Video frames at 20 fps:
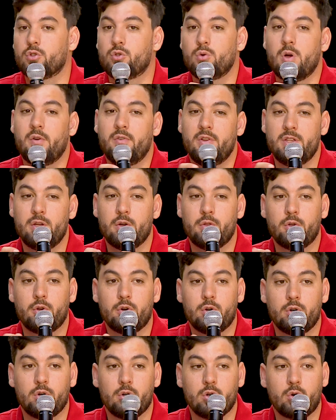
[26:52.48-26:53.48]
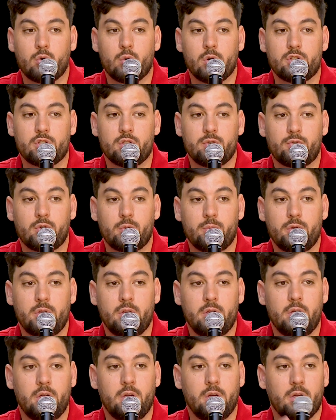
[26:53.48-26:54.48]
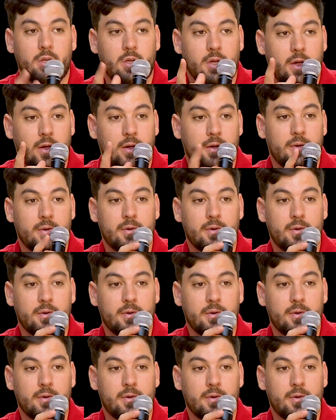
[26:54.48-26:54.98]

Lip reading: Do you have any other questions from the... Yeah.